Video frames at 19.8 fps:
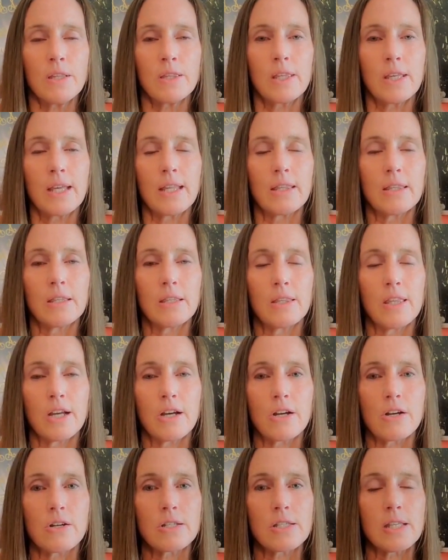Then
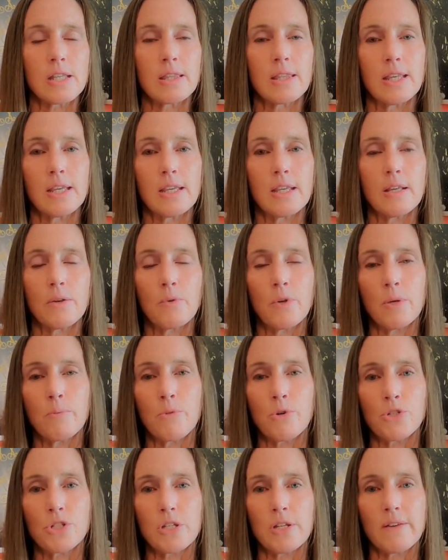there's the
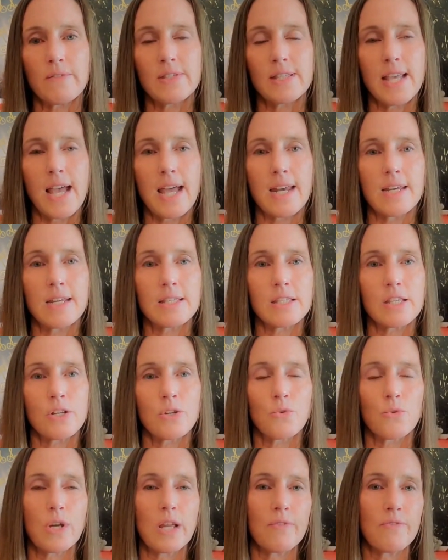emotion of sadness
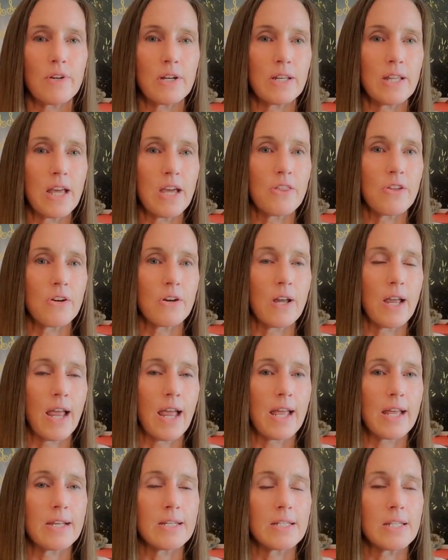and grief, and the other
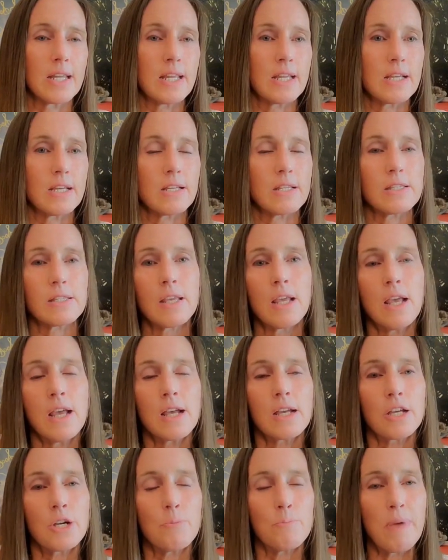end is
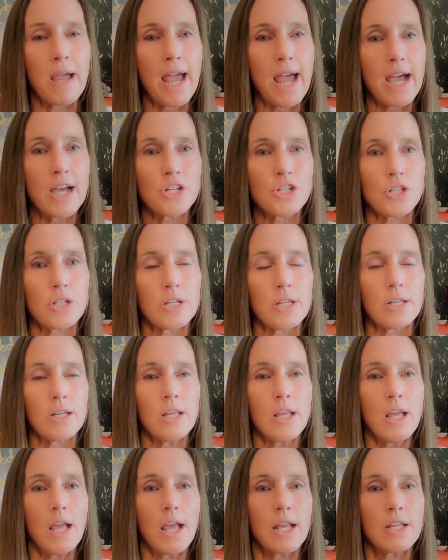compassion.
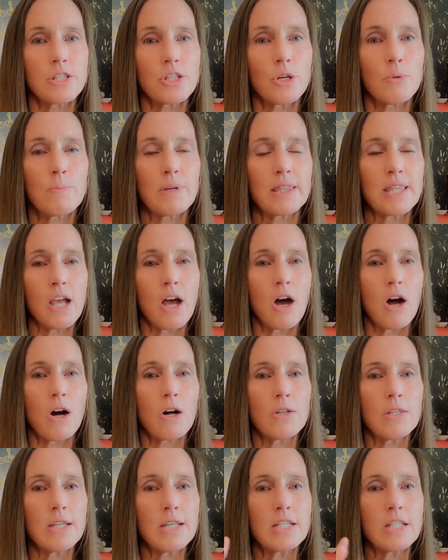And so, but they
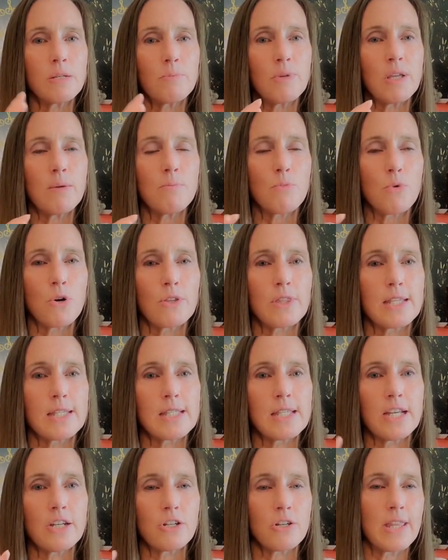all need to be more in the
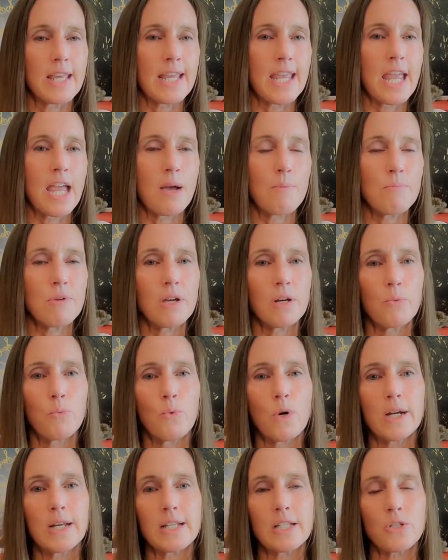center. They can't be on
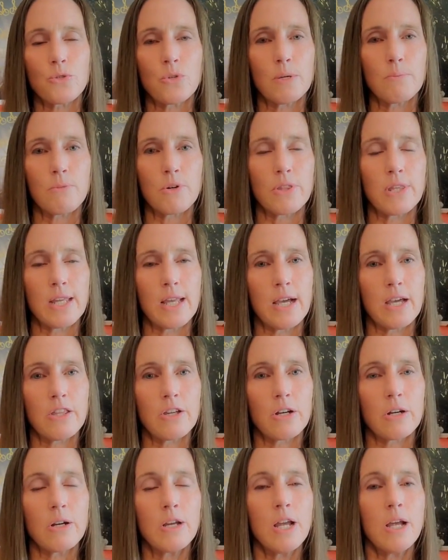one extreme or the
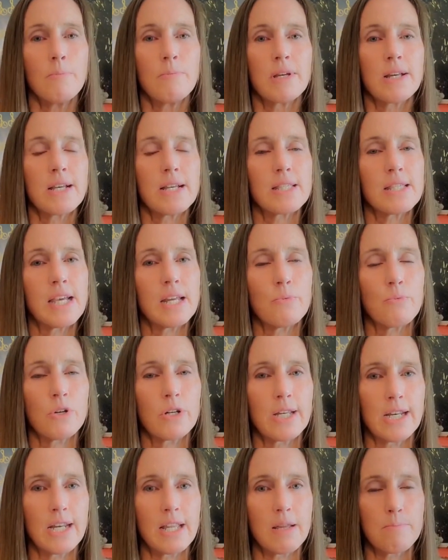other, because then we're
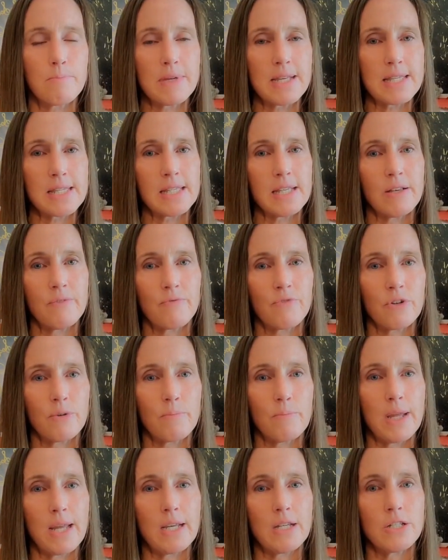getting
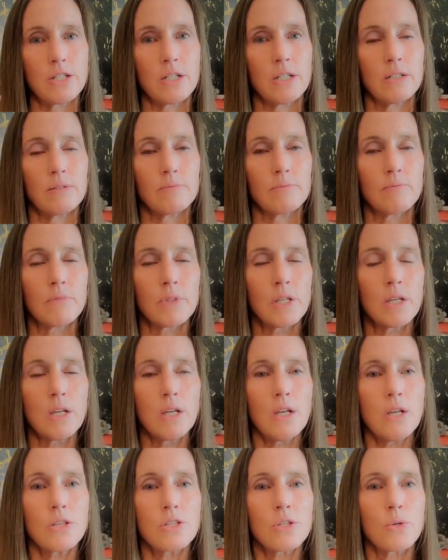misinformation.
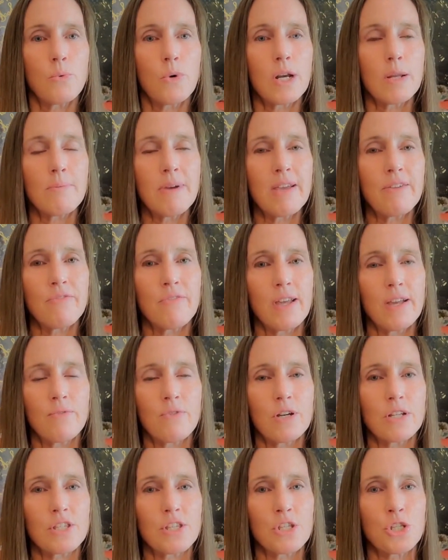So one of my
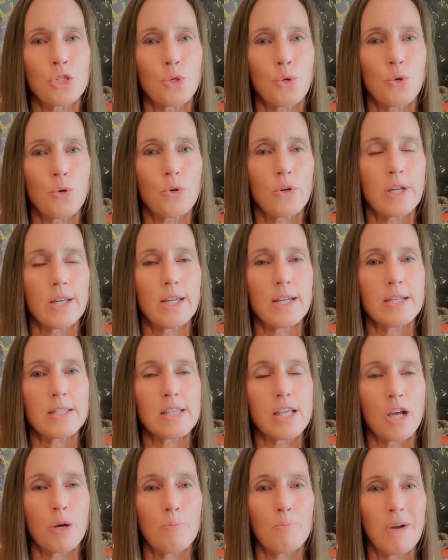favorite
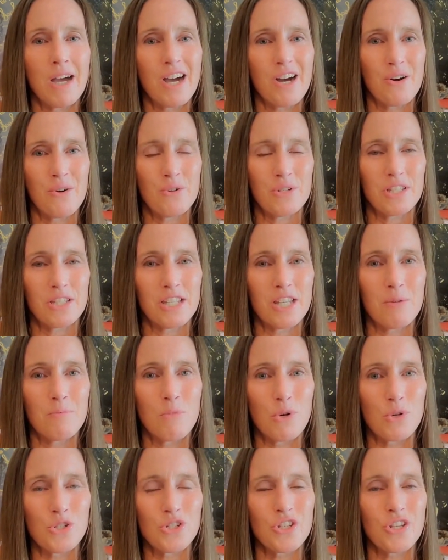stories about
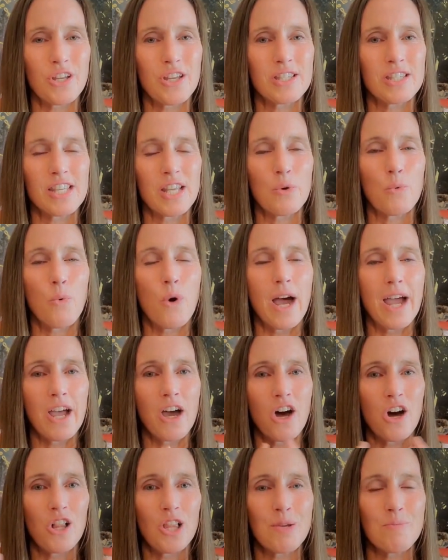emotions and why
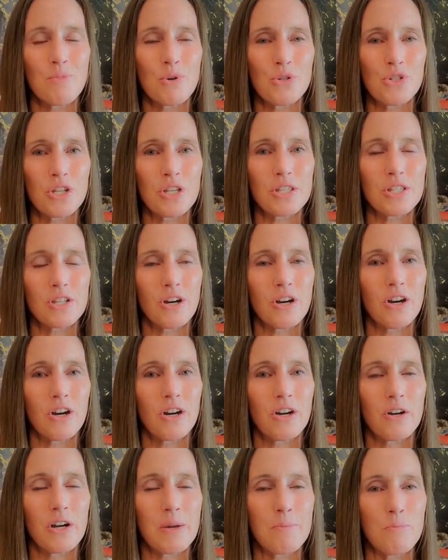all emotions
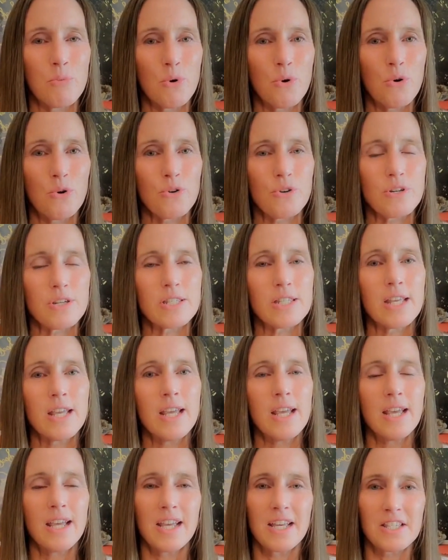are important
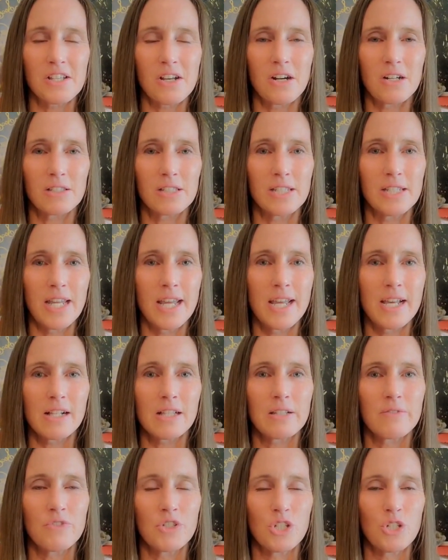is called The
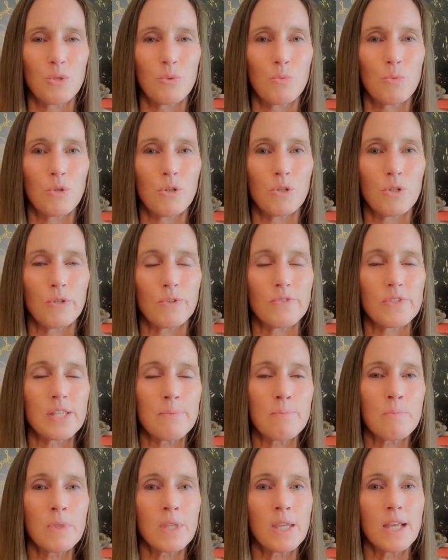Tale of Two
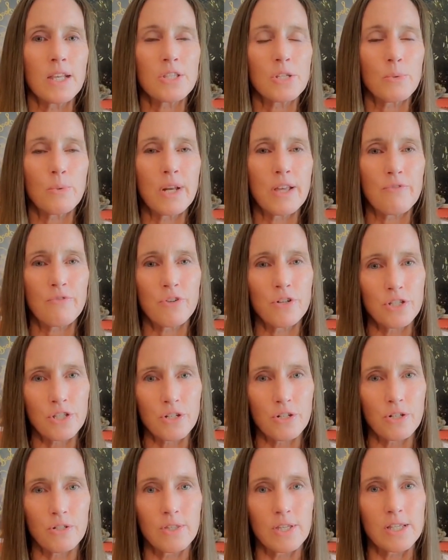Wolves. And so when I
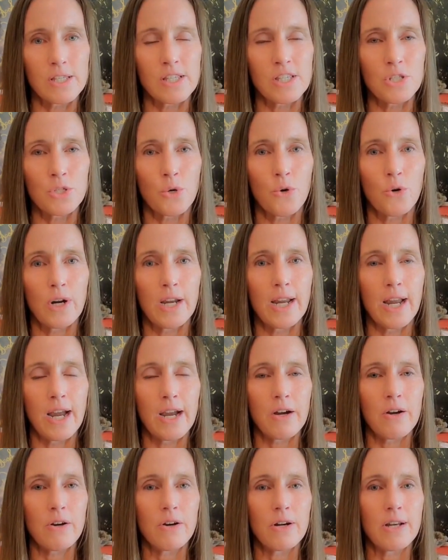first heard this story,
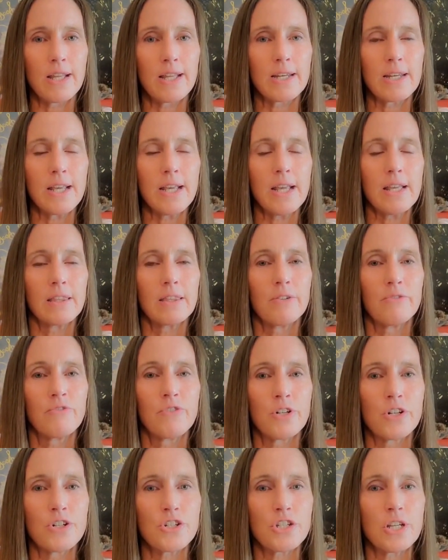I heard it, the
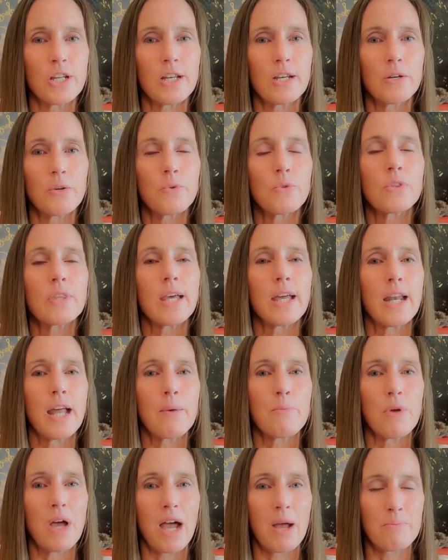version
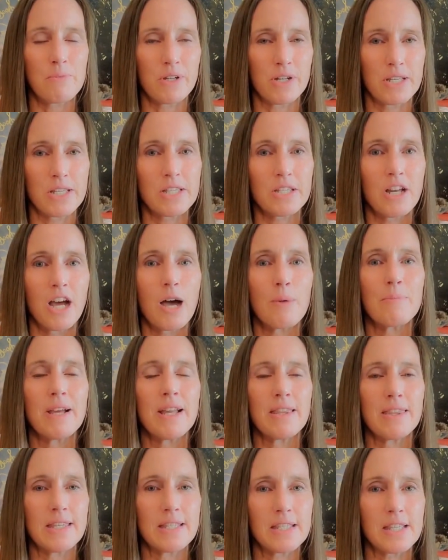that I'm going to stop
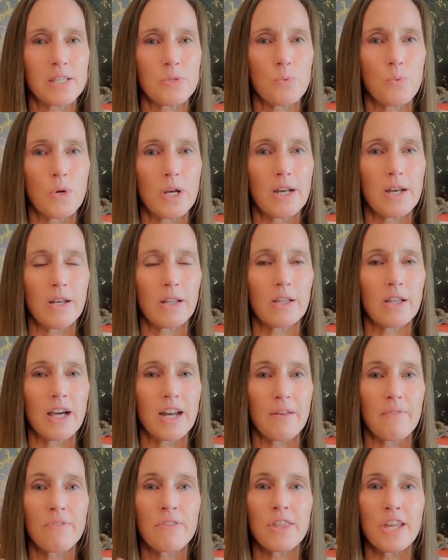it, and this is what a
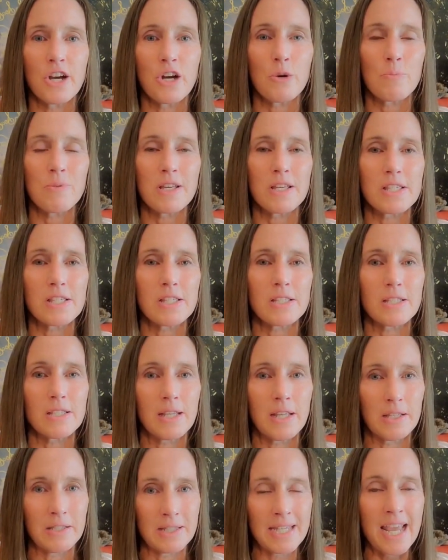lot of therapists
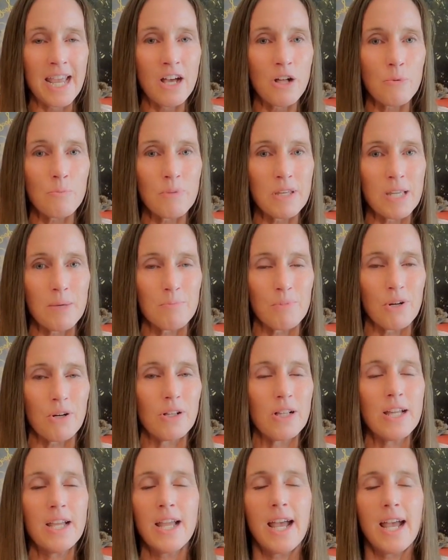tell
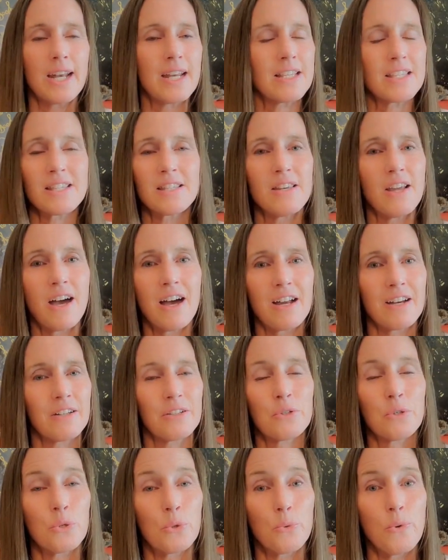people, and it's
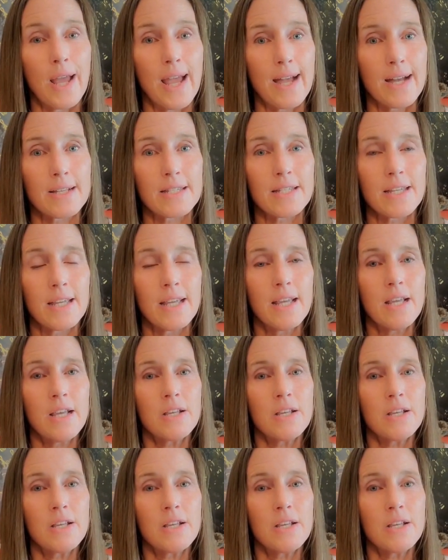not correct.